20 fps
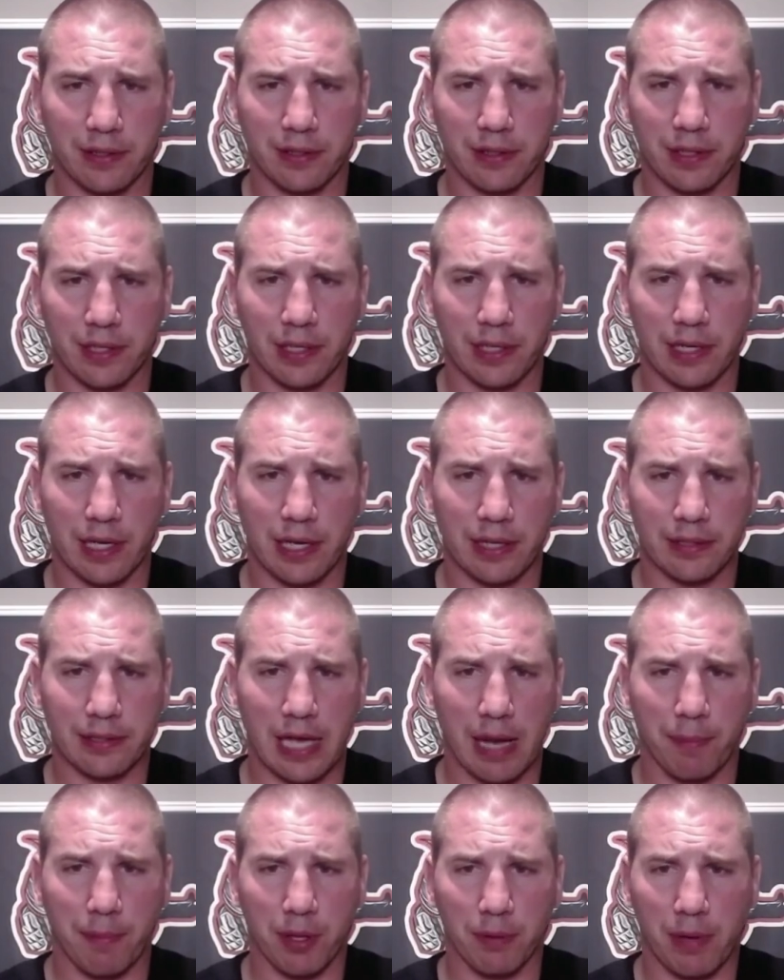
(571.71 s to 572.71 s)
the
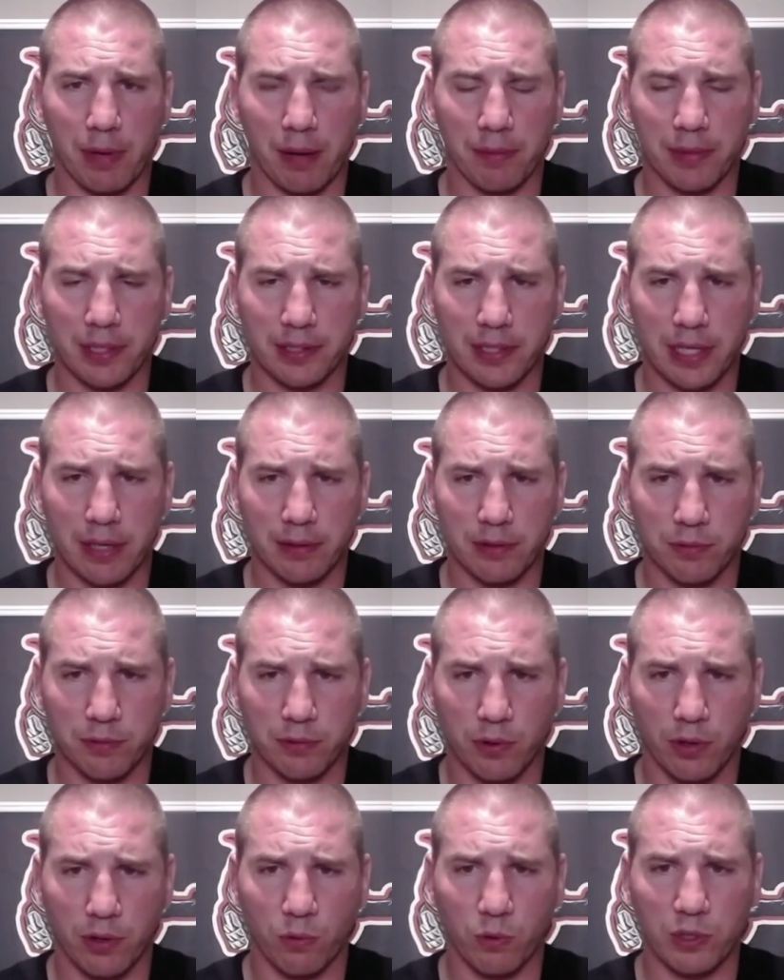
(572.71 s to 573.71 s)
top or the bottom of the stairs,
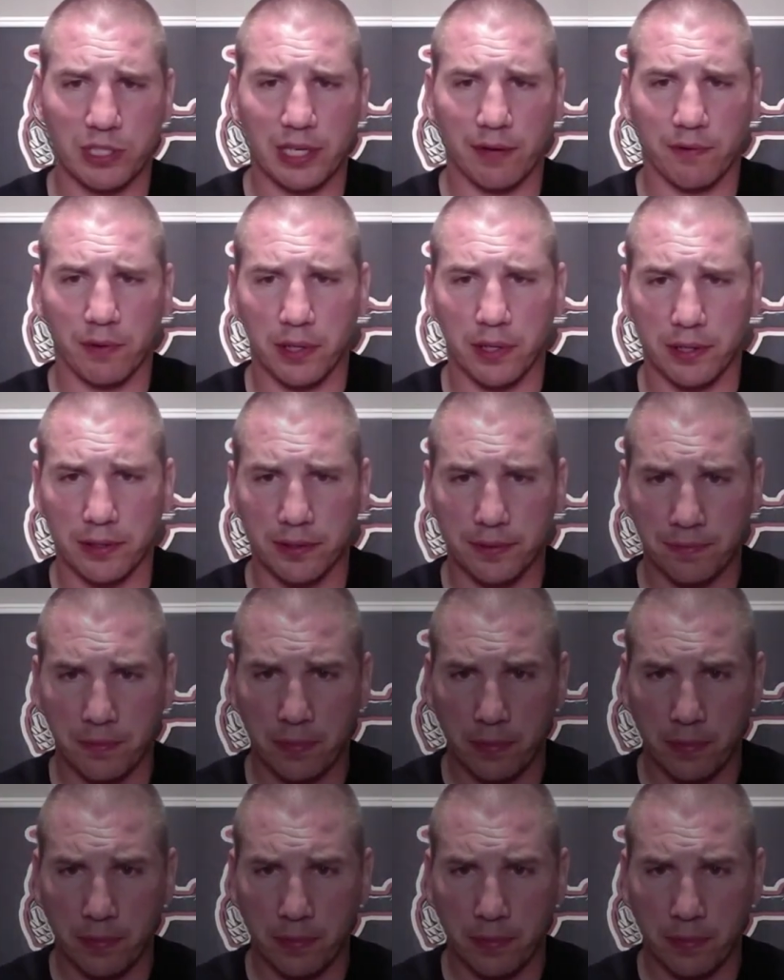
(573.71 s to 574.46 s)
whichever it is.